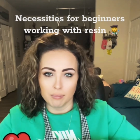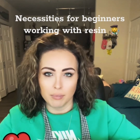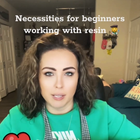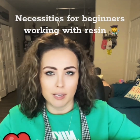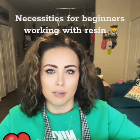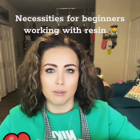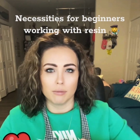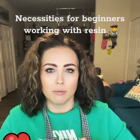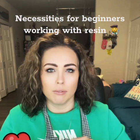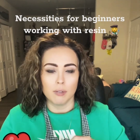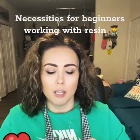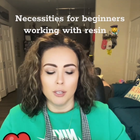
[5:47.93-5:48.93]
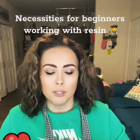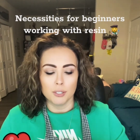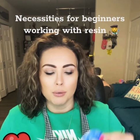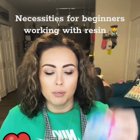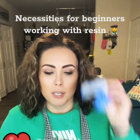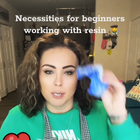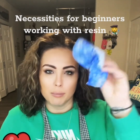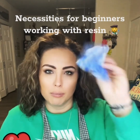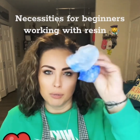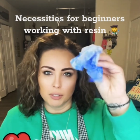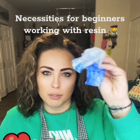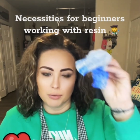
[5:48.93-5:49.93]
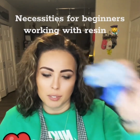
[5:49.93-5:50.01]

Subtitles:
like soak it up, use